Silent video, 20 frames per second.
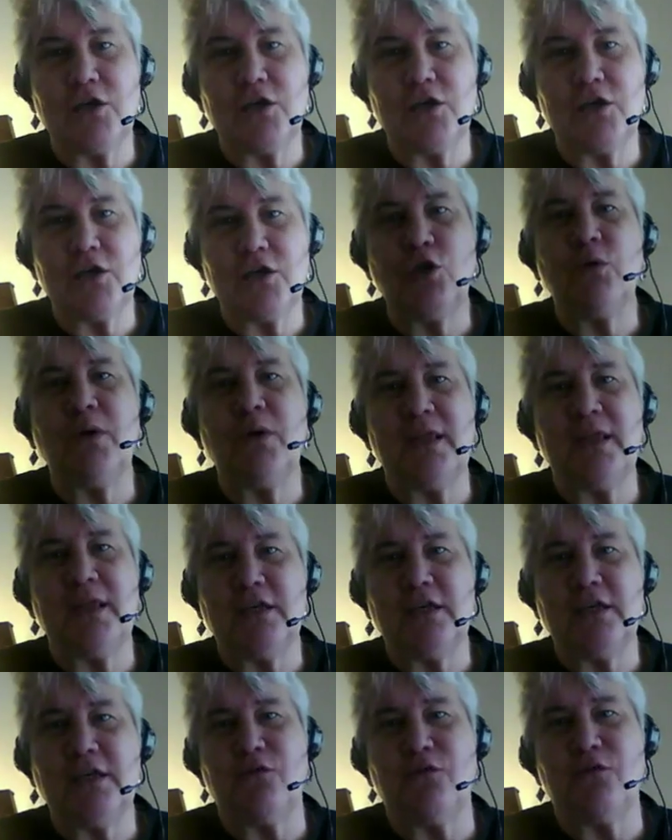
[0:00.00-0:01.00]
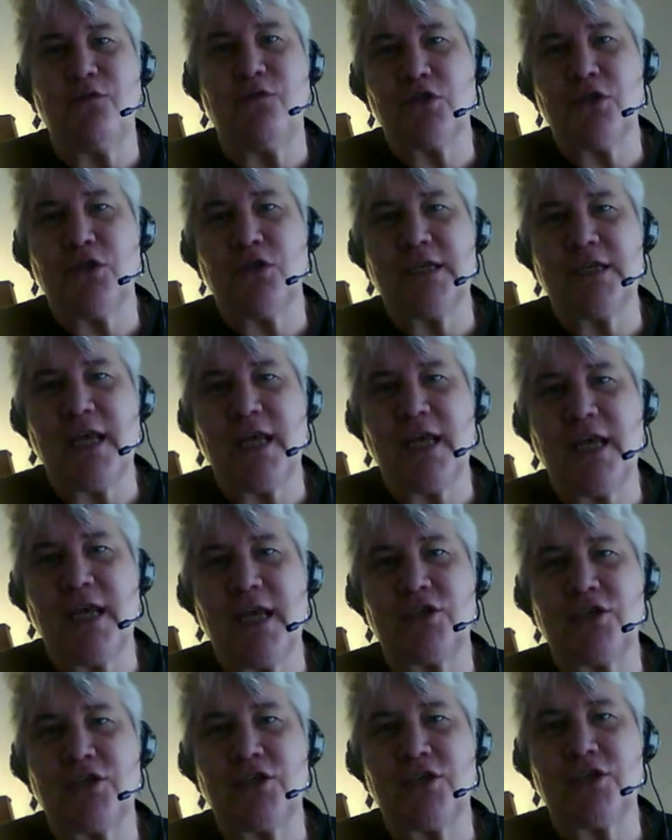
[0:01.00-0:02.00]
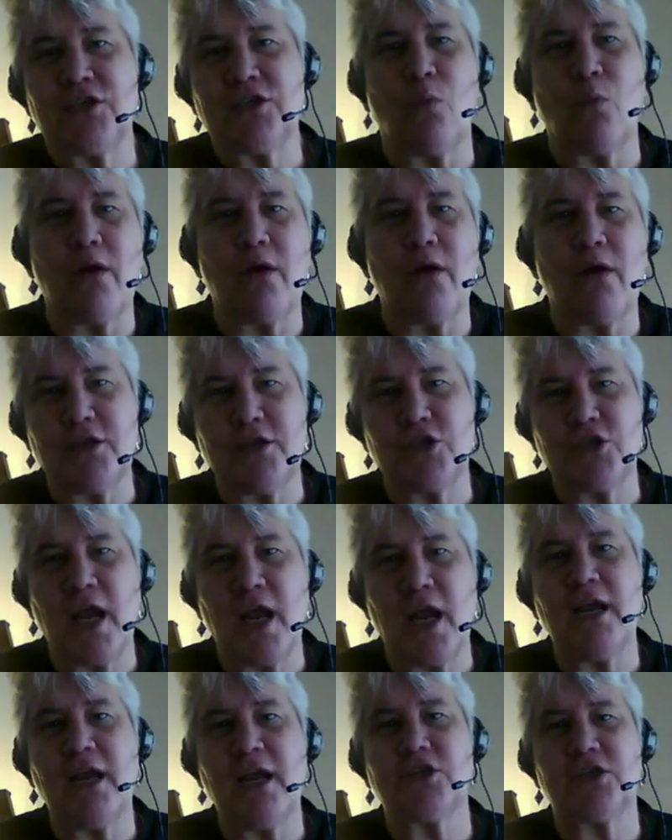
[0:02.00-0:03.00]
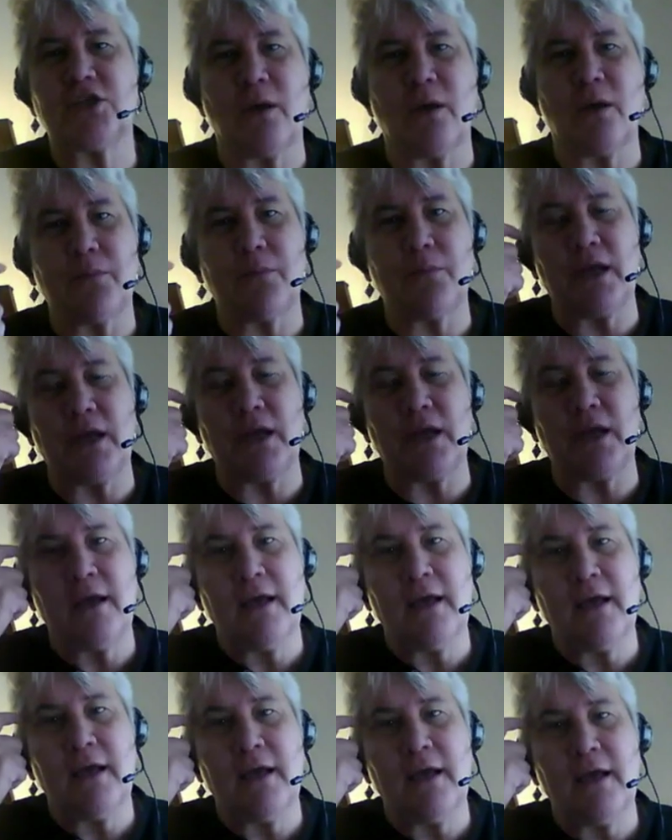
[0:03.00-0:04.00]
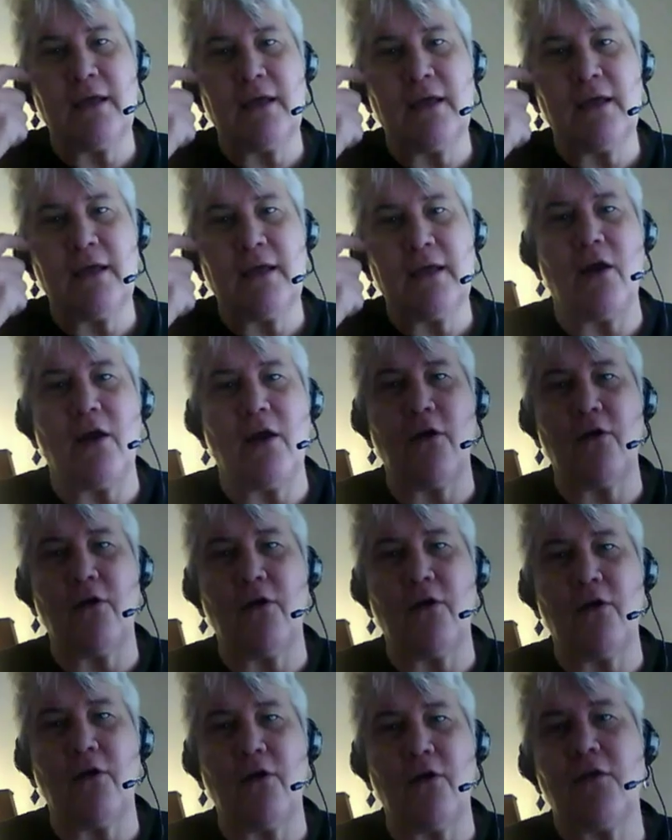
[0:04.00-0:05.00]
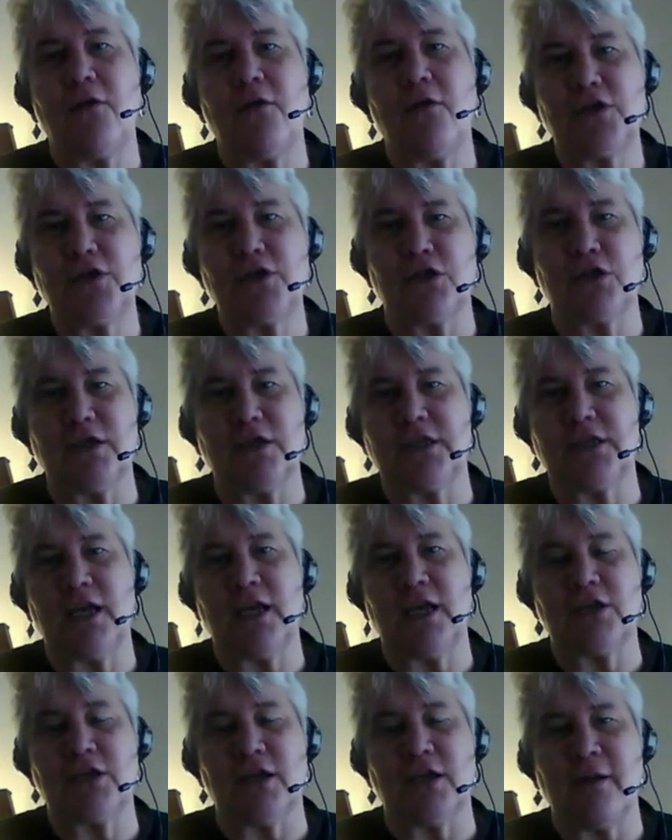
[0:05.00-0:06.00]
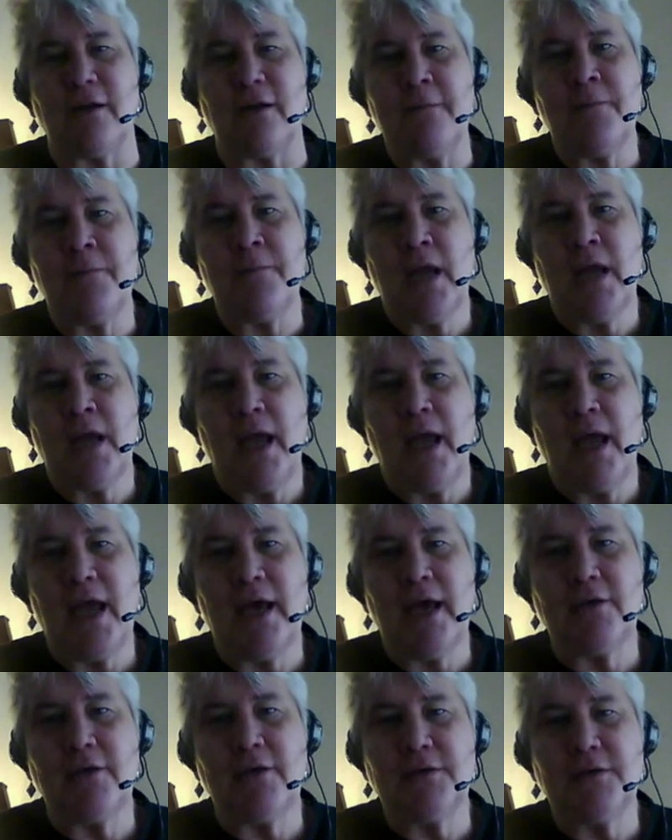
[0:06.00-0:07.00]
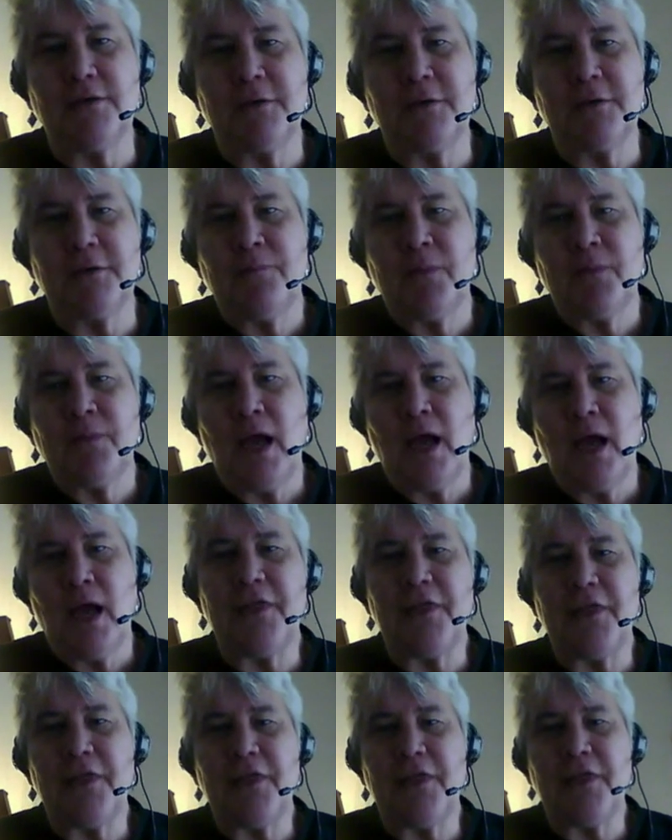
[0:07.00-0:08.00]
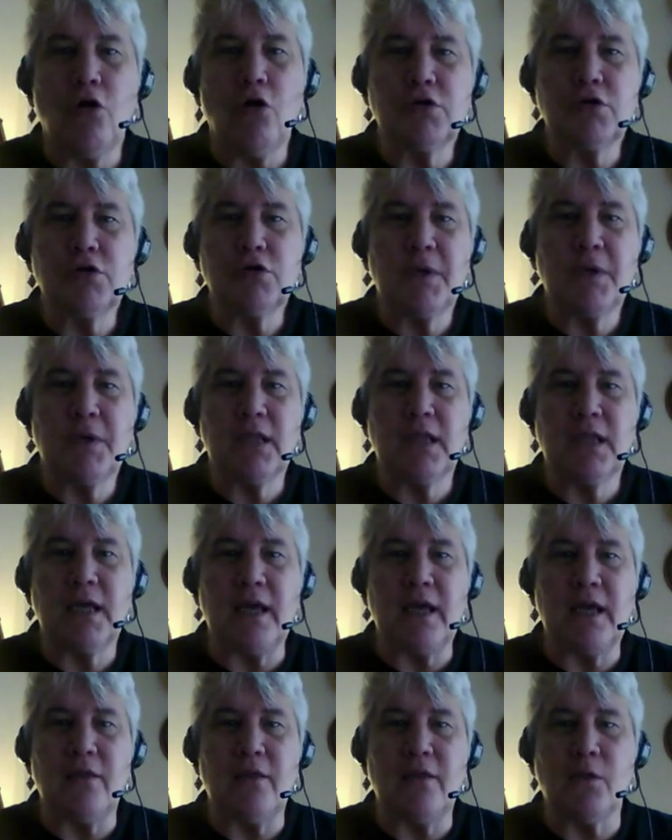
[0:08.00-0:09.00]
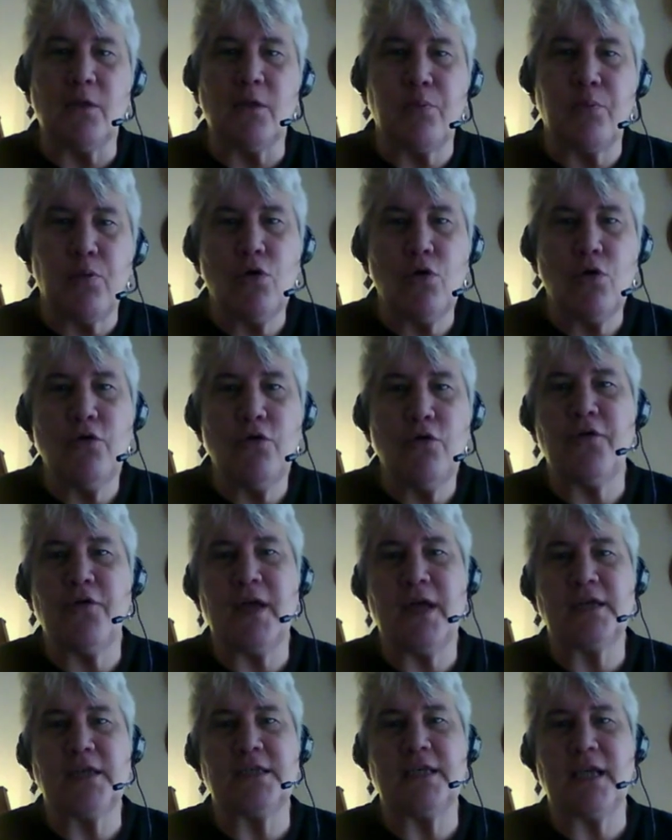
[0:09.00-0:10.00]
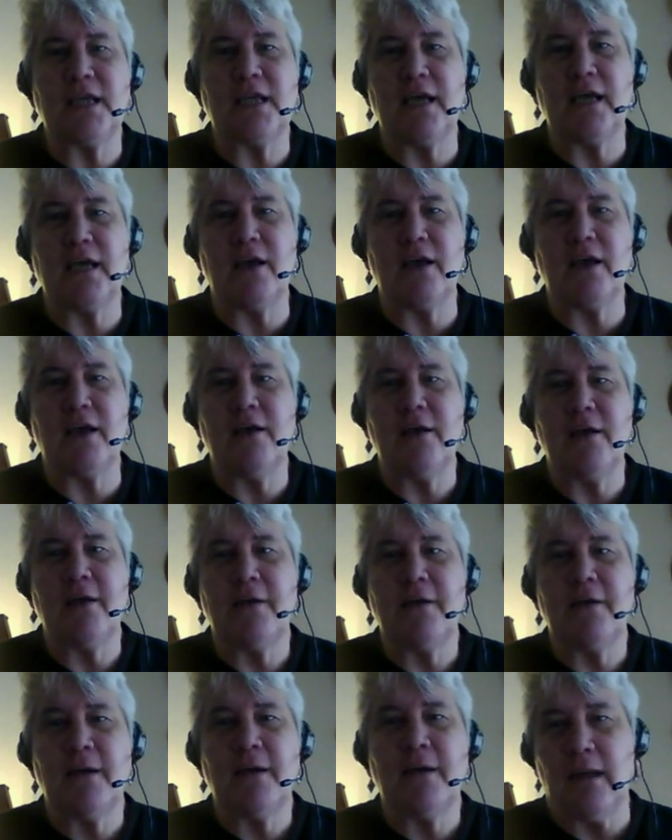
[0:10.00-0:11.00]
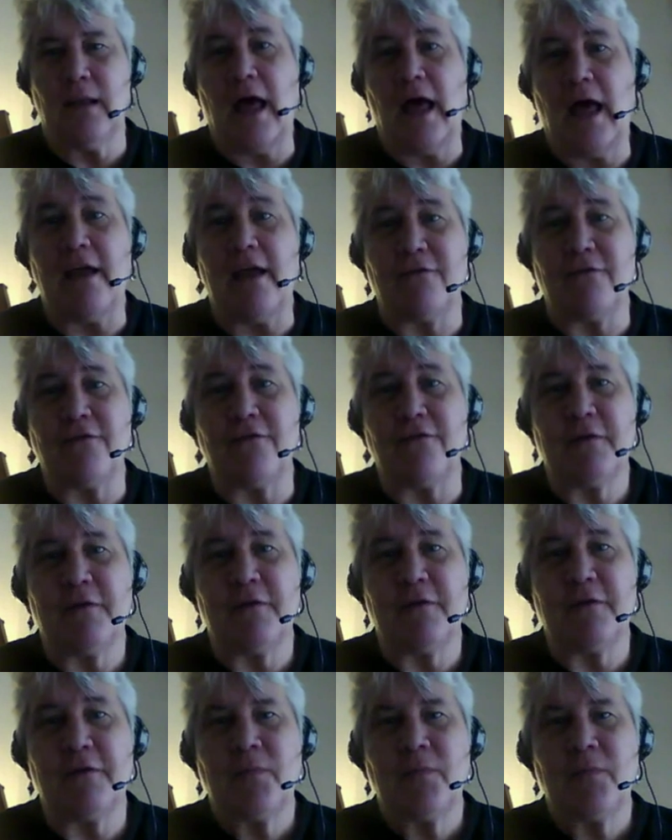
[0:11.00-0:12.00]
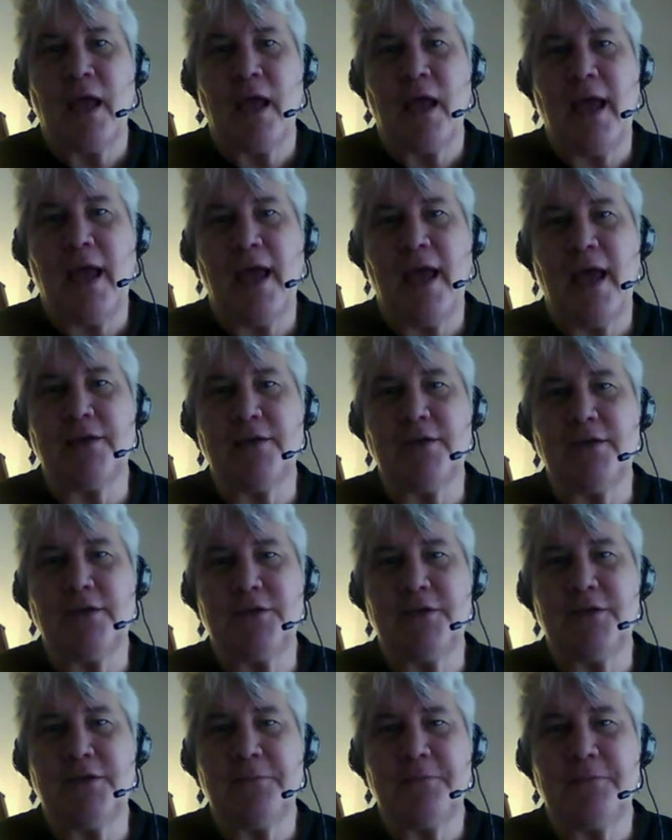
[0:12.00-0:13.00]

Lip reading: doing these visualizations where they change something in their visualization. And I think ultimately the proof is in life. And